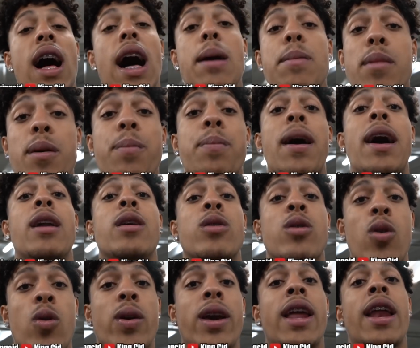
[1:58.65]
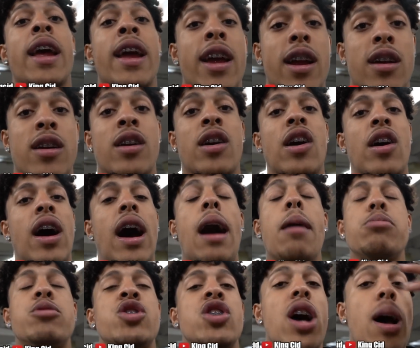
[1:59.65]
I'm about to go get a haircut.
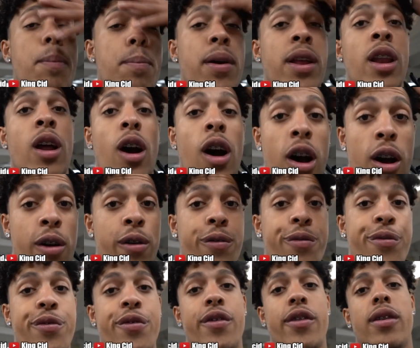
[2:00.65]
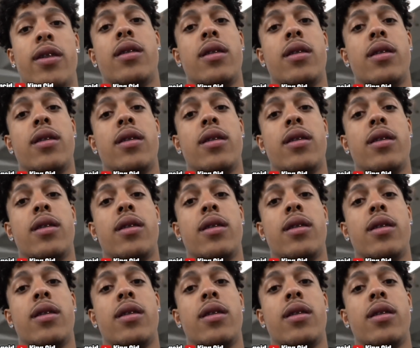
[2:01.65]
I'm chopping off.